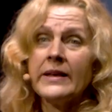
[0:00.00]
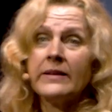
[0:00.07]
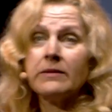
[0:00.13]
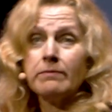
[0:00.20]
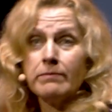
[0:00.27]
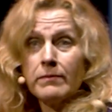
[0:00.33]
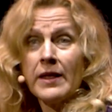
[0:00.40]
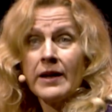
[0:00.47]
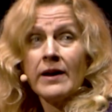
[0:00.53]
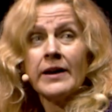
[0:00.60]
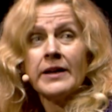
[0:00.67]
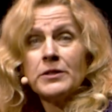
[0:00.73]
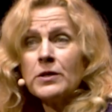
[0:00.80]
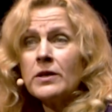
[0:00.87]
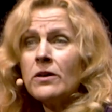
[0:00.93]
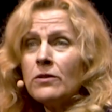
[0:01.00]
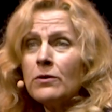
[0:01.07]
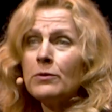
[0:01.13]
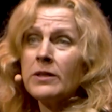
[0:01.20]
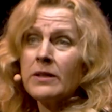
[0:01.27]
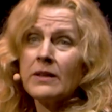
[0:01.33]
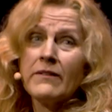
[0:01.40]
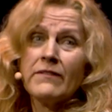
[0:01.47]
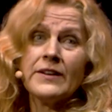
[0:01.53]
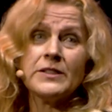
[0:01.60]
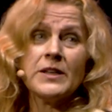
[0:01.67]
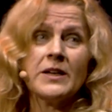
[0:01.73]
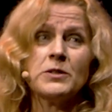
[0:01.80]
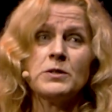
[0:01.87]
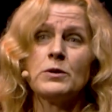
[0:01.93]
that, that I, together with a
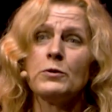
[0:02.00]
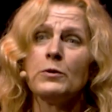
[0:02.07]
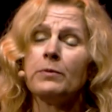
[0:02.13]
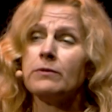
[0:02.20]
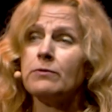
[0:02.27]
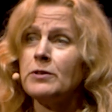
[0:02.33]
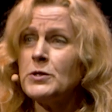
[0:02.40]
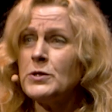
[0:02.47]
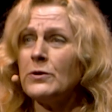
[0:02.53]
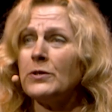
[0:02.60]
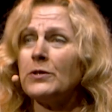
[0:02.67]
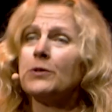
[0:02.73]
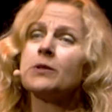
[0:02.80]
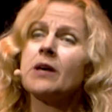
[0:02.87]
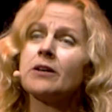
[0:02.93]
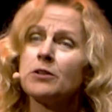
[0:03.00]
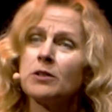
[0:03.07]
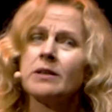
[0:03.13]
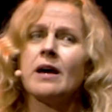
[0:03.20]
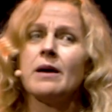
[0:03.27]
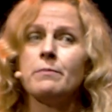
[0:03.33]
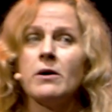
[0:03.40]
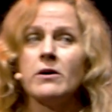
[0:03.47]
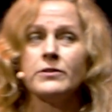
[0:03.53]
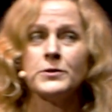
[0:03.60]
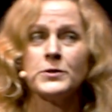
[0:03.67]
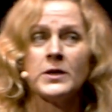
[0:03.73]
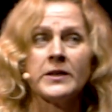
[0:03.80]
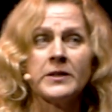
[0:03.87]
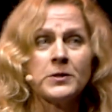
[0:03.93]
fantastic group of researchers, actually
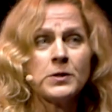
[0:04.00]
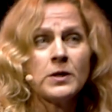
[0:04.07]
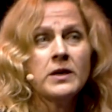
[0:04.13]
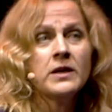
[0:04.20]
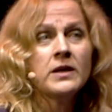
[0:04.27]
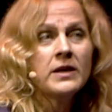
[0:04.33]
hypothesize